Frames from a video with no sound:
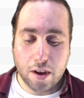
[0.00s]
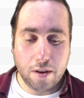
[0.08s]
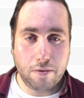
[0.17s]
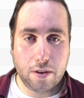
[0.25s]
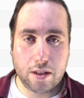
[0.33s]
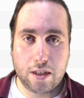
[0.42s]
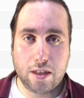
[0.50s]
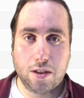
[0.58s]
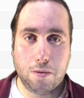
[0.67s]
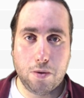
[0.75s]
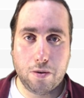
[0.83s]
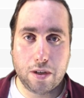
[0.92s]
Vin
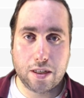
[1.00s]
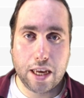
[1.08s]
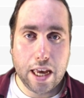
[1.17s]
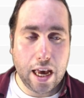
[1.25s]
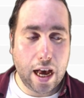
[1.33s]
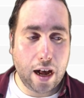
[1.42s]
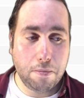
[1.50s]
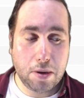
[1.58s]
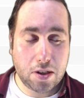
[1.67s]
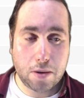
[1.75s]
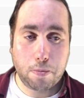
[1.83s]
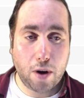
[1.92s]
Diesel movies. I'll be
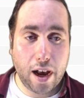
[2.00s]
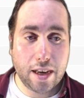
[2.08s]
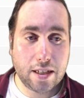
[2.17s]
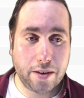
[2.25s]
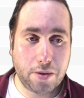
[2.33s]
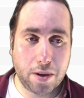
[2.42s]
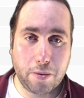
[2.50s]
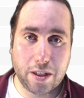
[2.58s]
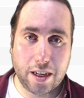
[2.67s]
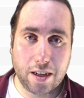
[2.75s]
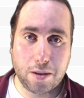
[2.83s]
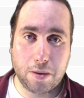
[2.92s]
surprised if someone
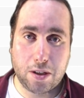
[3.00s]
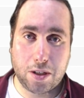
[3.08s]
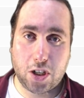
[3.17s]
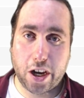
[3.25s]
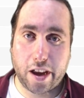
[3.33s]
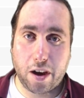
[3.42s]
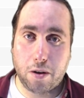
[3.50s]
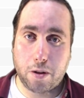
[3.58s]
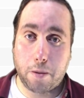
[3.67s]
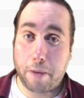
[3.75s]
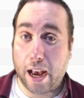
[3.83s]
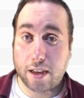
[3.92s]
tells me to check out
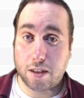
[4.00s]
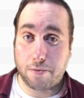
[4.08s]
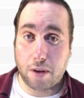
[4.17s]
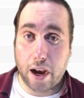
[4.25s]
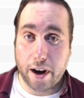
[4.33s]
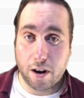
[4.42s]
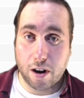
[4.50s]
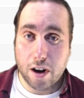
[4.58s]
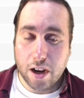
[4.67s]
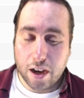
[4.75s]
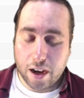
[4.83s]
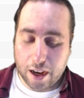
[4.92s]
The Pacifier.
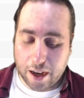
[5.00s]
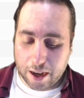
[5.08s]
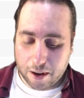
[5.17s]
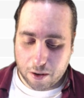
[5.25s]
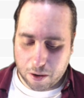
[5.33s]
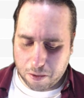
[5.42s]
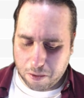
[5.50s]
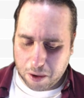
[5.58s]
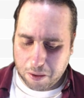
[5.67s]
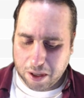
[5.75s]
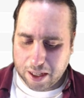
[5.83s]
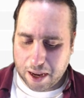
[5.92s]
Or what
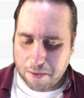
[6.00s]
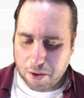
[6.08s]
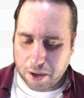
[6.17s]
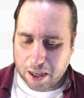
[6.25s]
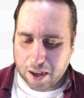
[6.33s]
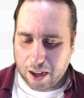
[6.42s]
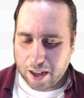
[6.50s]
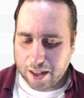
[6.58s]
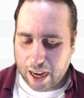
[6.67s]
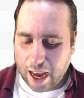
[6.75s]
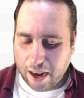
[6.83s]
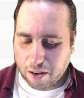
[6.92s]
was that movie called?
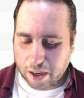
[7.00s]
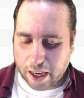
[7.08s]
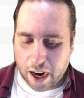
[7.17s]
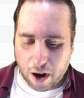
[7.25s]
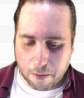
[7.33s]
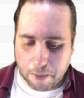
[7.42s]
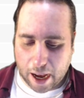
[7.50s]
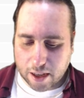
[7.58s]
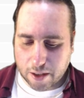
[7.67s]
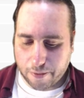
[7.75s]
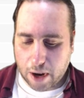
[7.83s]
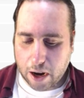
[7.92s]
I don't care.
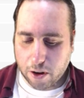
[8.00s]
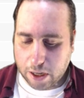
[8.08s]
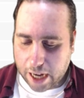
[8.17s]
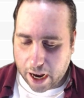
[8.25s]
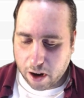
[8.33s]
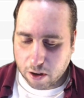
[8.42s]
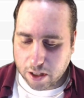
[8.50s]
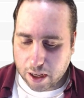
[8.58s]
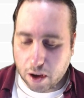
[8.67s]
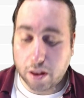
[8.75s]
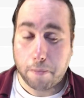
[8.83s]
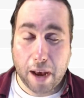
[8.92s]
Pacifier Day or so.
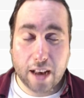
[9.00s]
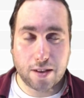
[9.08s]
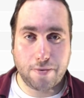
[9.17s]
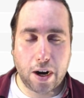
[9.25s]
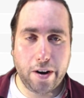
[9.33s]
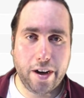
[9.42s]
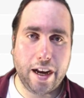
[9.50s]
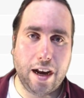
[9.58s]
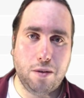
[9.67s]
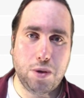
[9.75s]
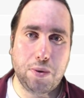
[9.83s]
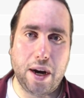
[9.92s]
Oh, The Pacifier. Yeah, I
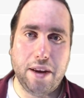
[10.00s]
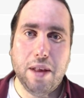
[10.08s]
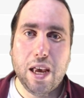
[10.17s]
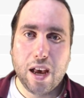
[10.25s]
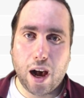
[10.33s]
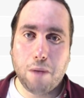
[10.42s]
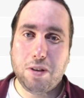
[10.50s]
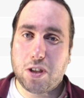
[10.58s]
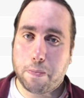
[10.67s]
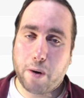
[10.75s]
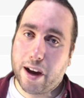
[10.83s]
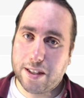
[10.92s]
was right. I'll be
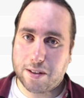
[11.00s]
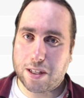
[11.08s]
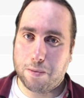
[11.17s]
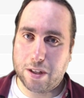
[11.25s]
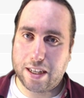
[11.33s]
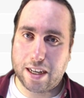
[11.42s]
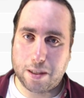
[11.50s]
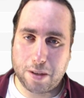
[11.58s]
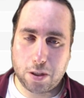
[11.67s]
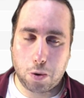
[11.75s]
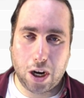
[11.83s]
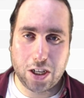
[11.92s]
surprised if someone tells me
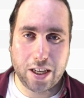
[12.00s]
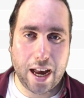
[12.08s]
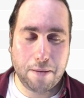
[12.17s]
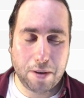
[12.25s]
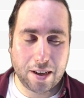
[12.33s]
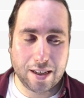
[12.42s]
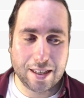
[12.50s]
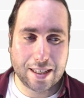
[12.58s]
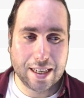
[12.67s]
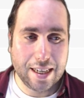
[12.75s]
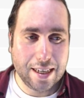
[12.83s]
to watch that because